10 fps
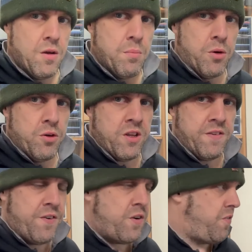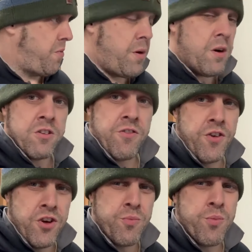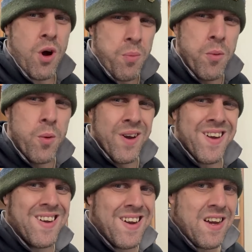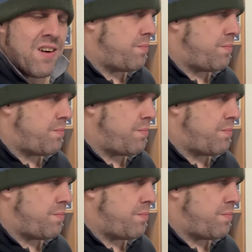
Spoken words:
Monday the 4th of March. First proper working day of